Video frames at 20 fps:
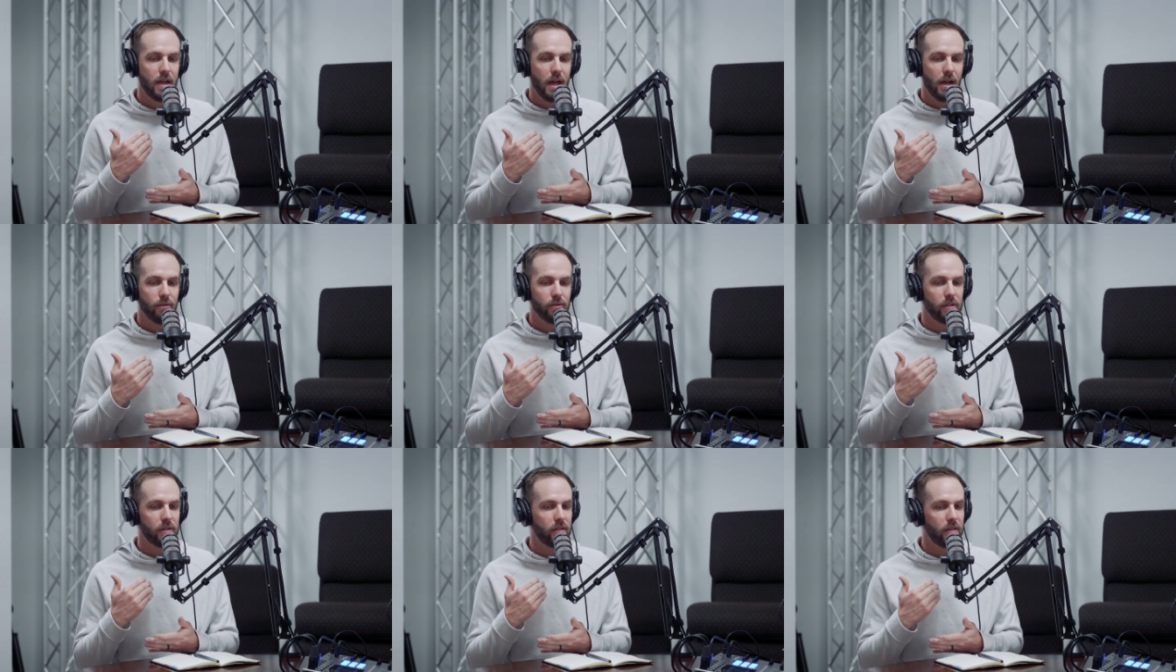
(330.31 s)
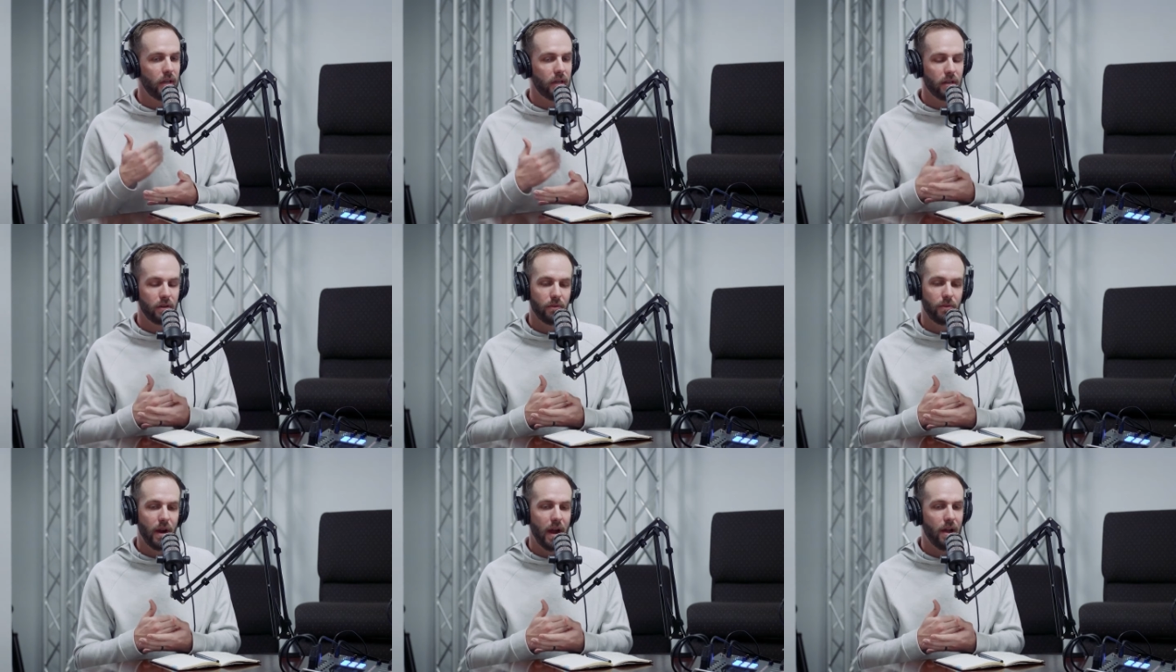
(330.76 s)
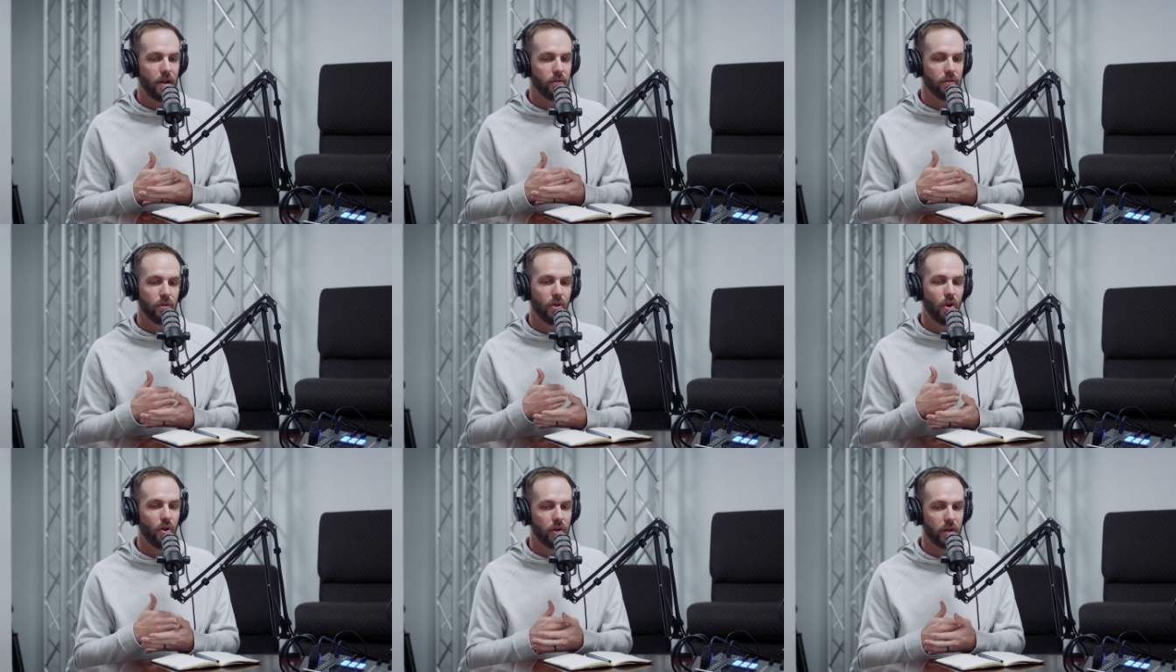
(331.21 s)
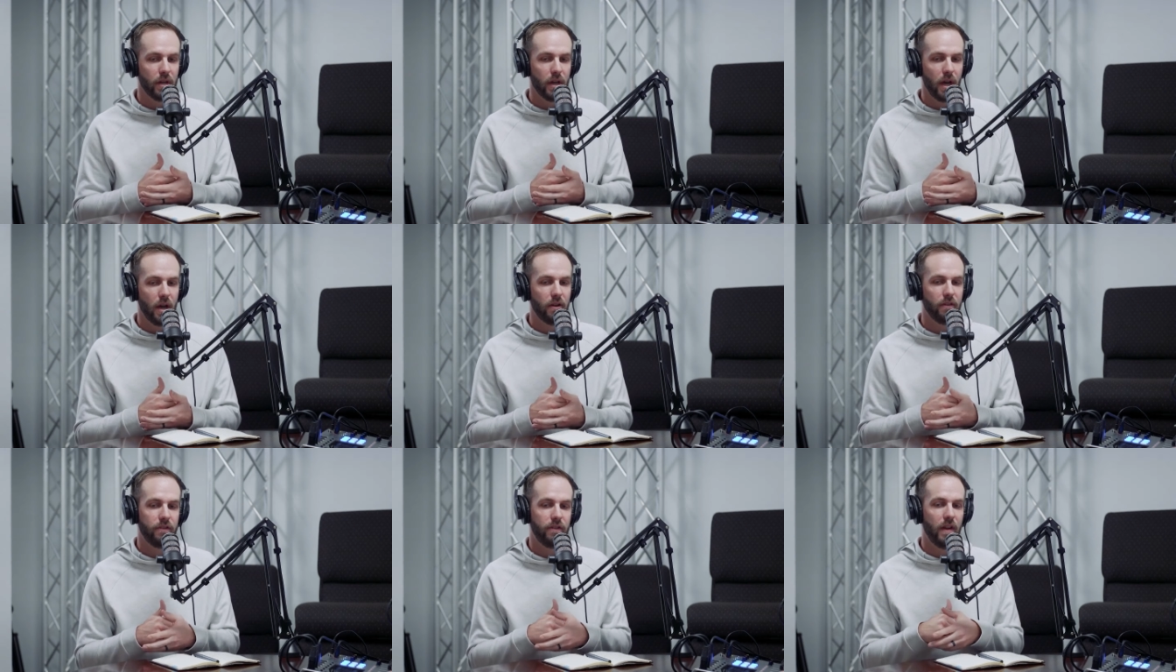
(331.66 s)
I was sticking around long
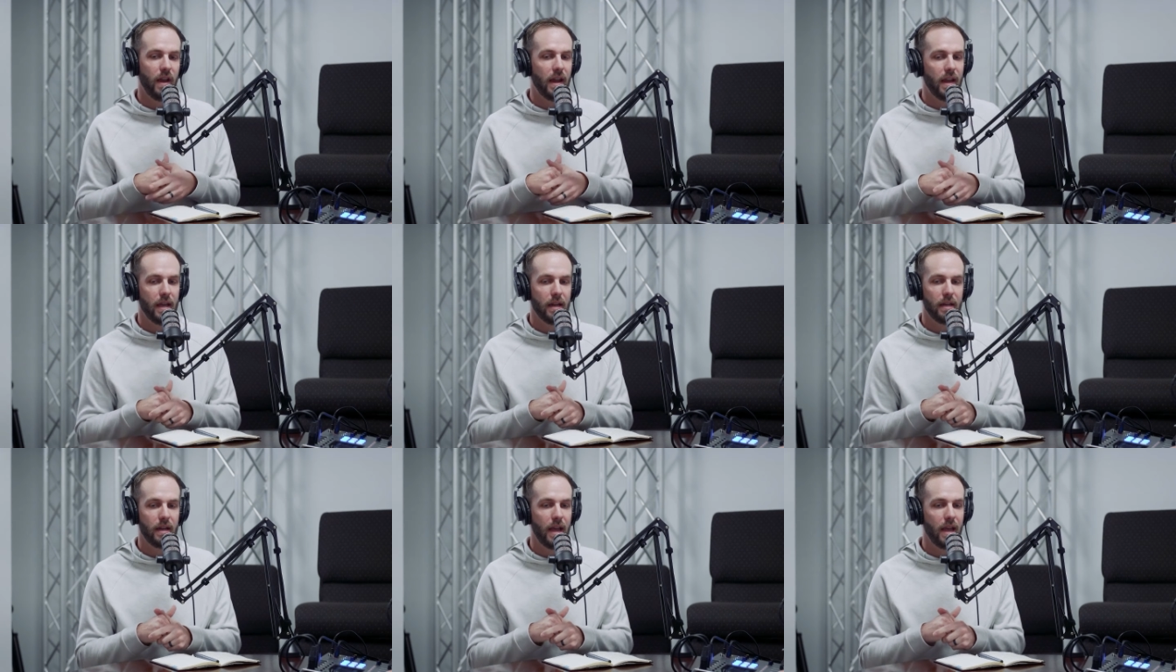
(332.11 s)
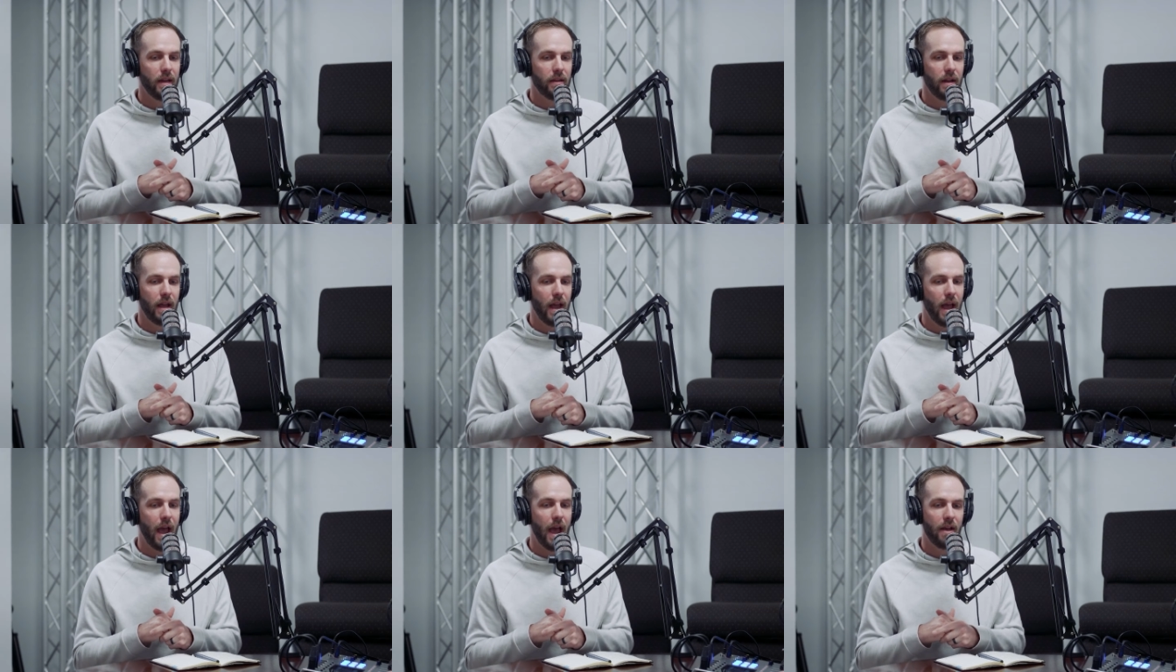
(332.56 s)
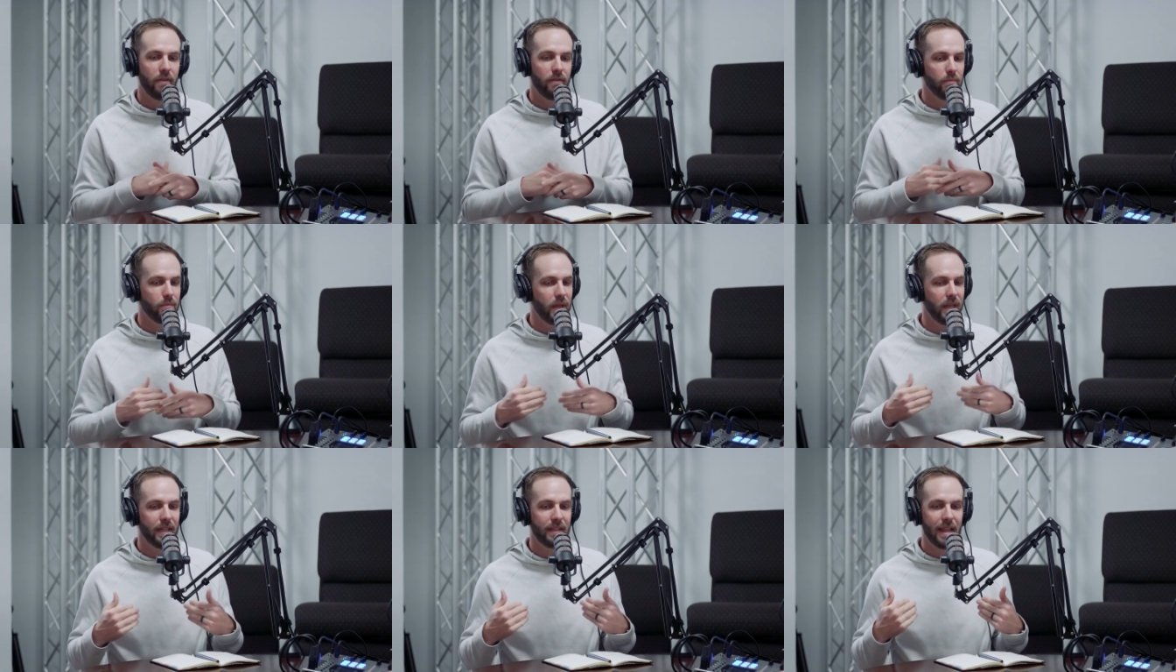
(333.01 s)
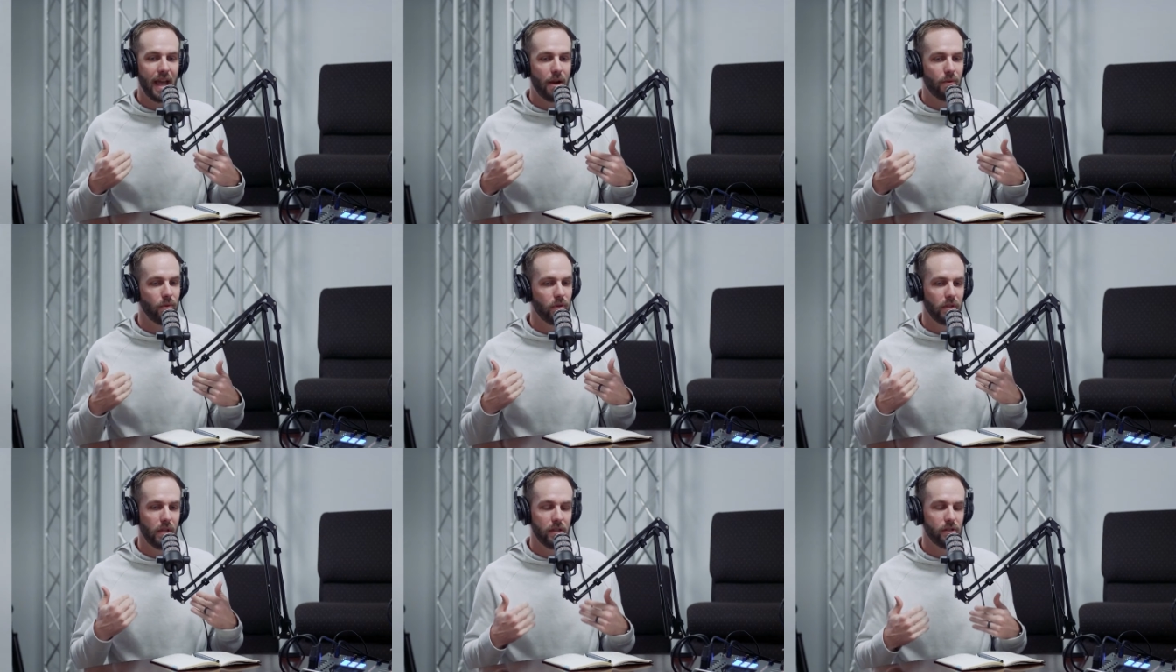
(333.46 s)
enough and and have being that
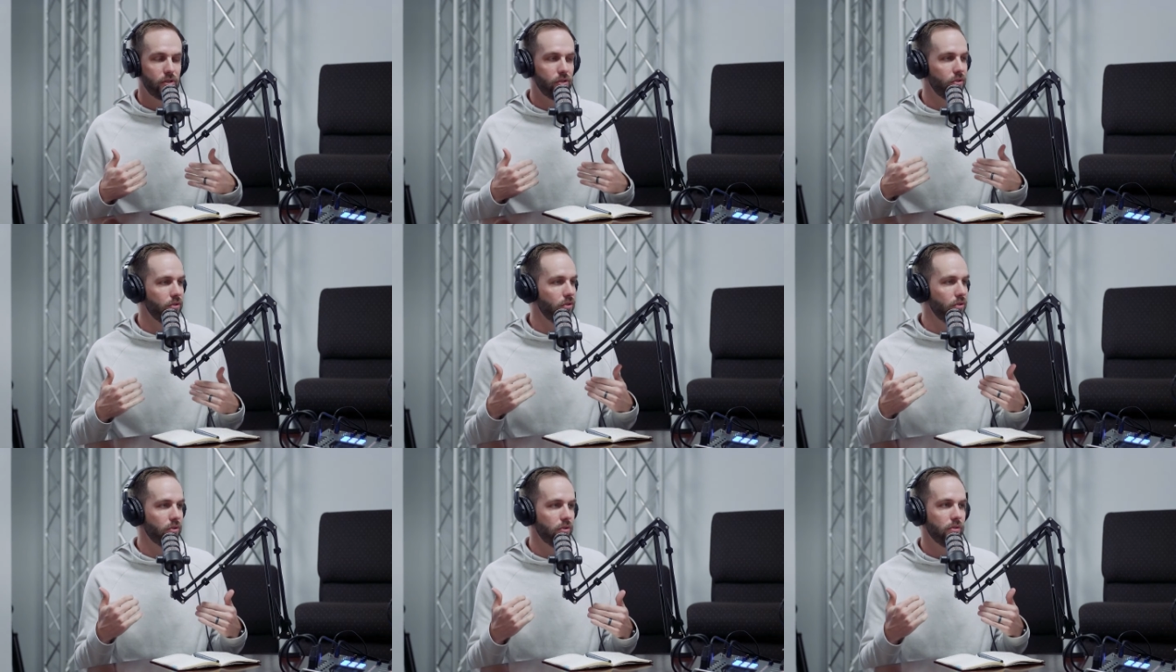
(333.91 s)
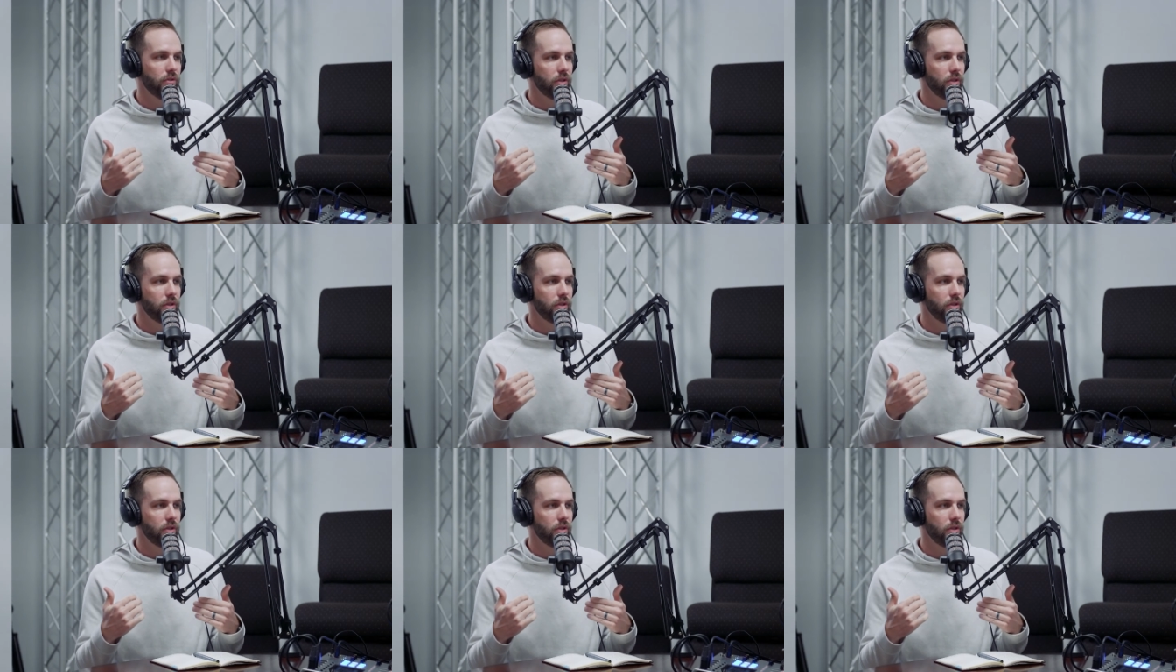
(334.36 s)
relational,